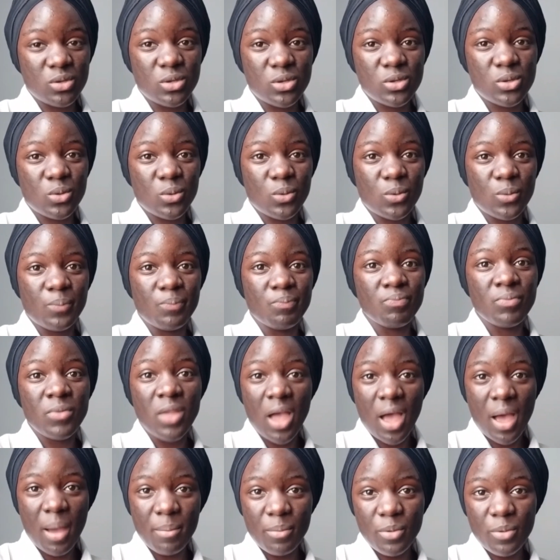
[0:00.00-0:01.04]
So
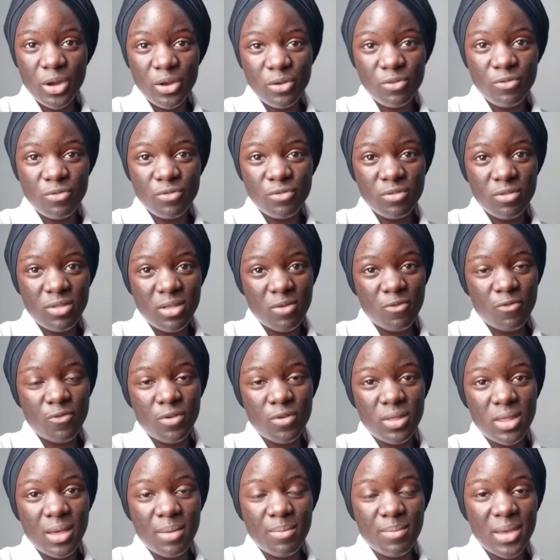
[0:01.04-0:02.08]
I'm grateful for
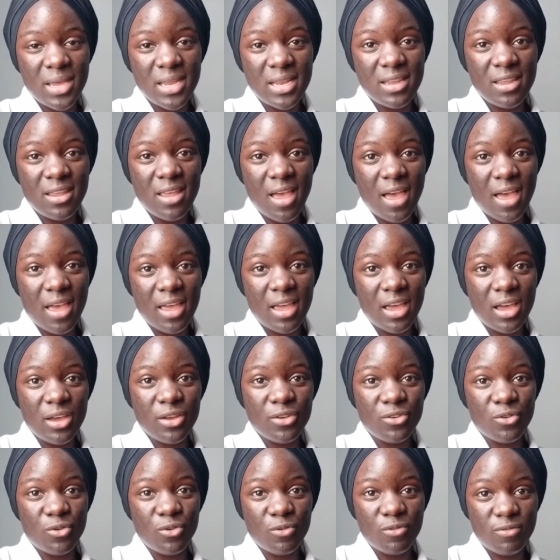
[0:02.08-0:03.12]
the money I earn
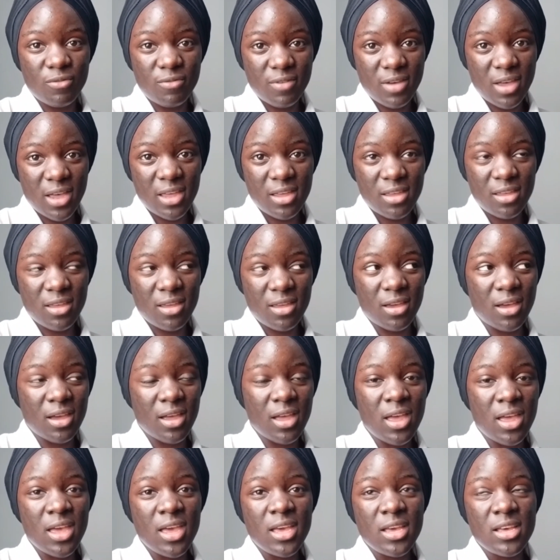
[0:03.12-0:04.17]
over here.
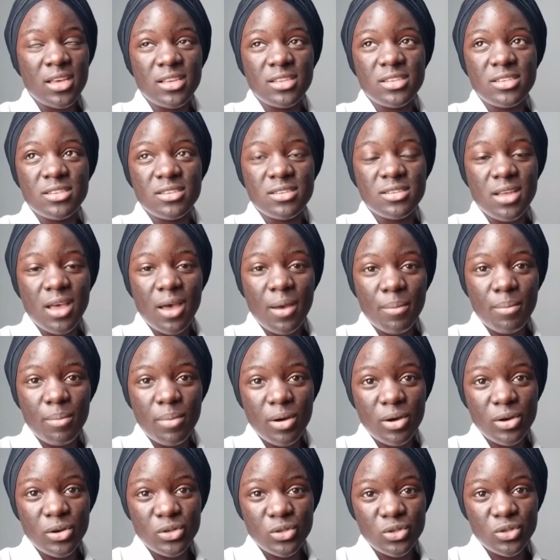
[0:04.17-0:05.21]
It is
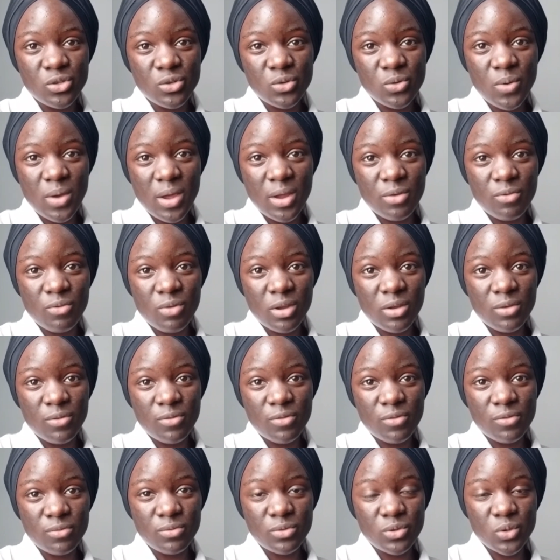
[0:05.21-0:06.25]
about 200,
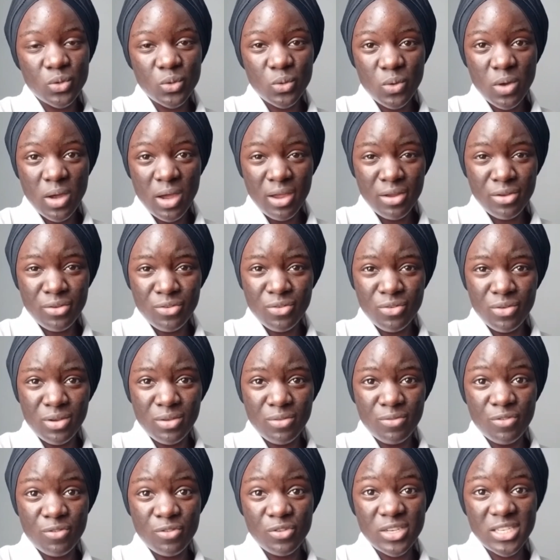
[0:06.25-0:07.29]

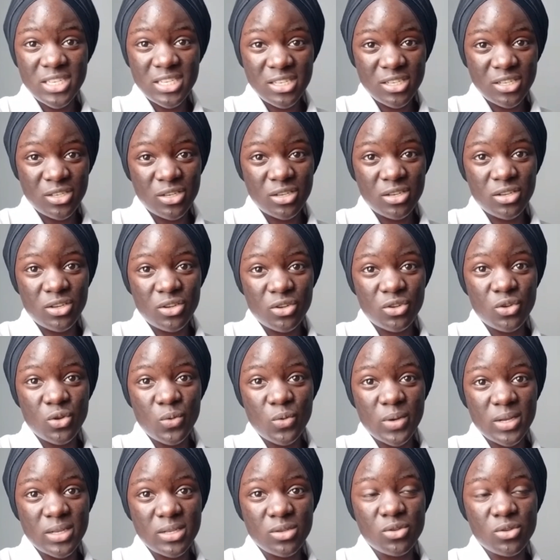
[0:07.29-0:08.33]
240
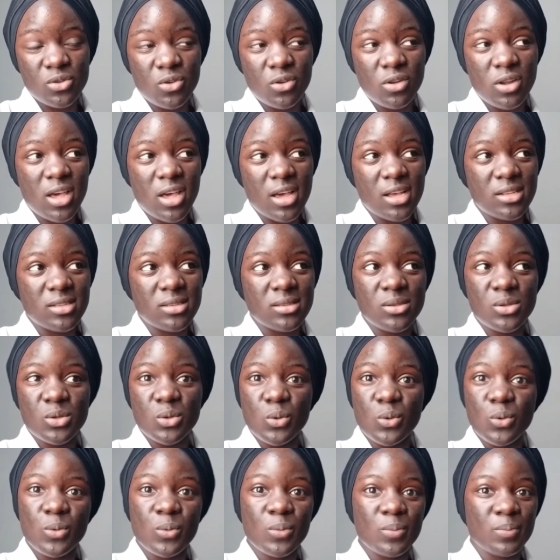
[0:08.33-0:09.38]
US dollars.
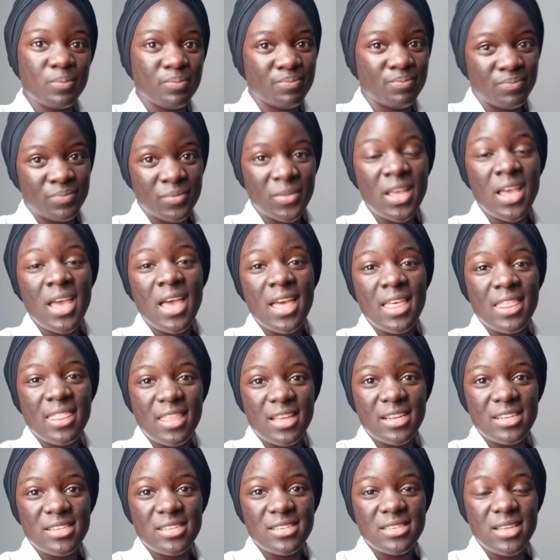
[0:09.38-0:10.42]
So
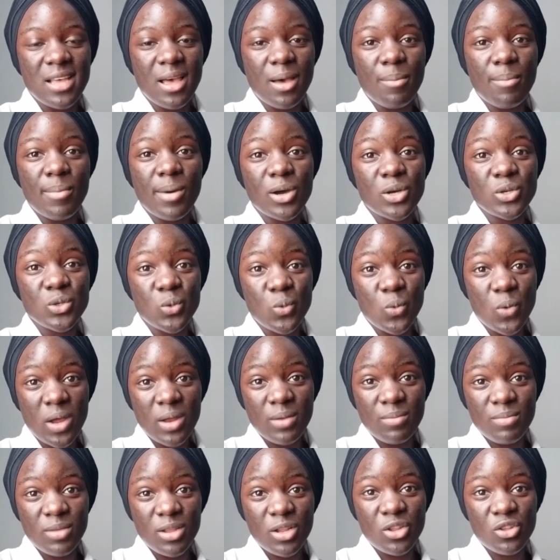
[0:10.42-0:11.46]
that is about 1
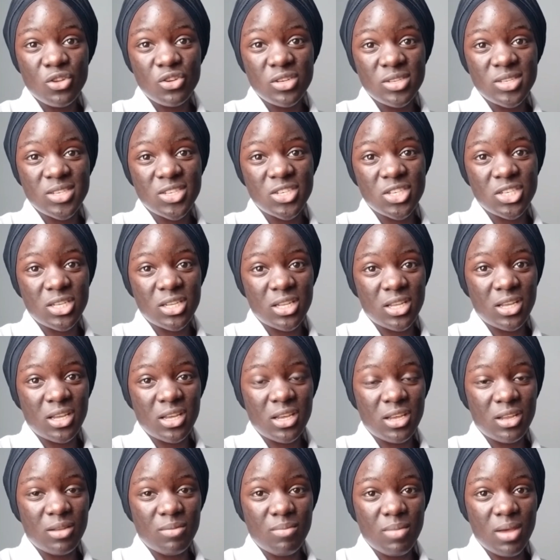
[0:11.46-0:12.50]
million shilling
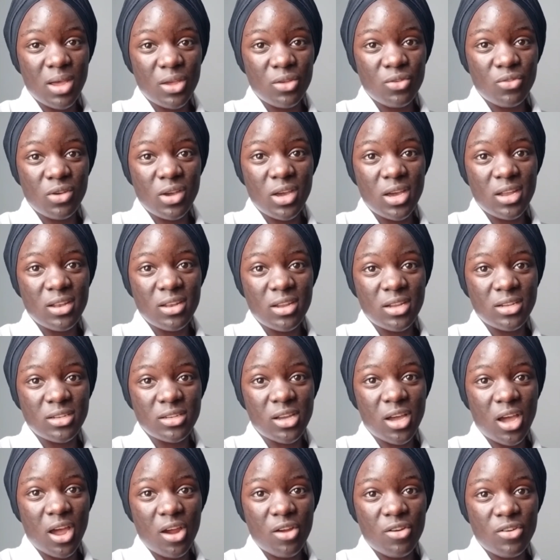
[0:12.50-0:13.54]
in my Ugandan
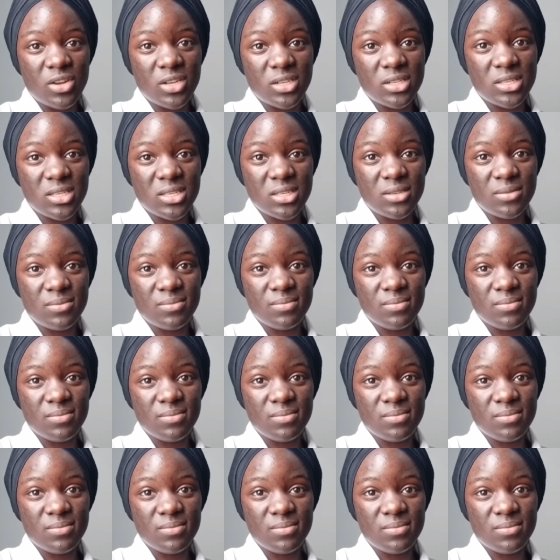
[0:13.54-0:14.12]
currency.